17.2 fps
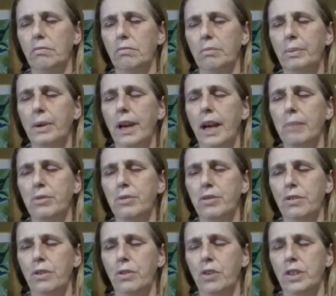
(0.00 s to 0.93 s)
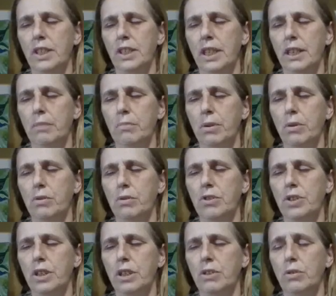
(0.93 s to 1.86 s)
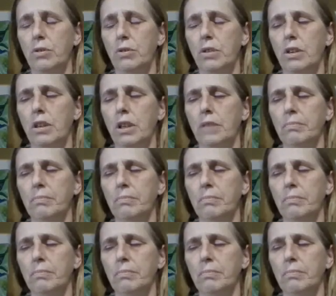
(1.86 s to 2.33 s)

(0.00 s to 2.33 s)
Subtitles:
Perhaps you notice an emotion or